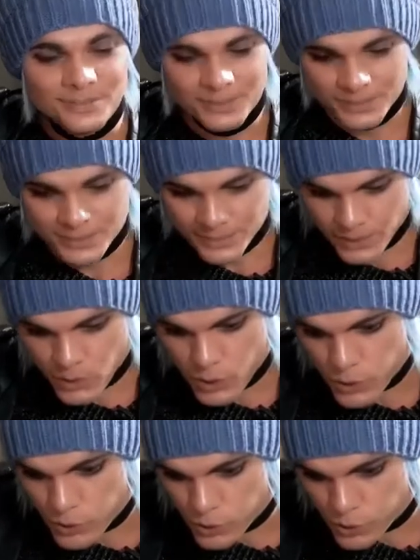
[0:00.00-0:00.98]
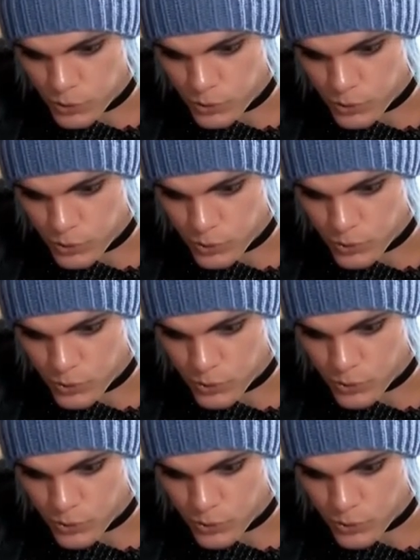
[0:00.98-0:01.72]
(no one is talking)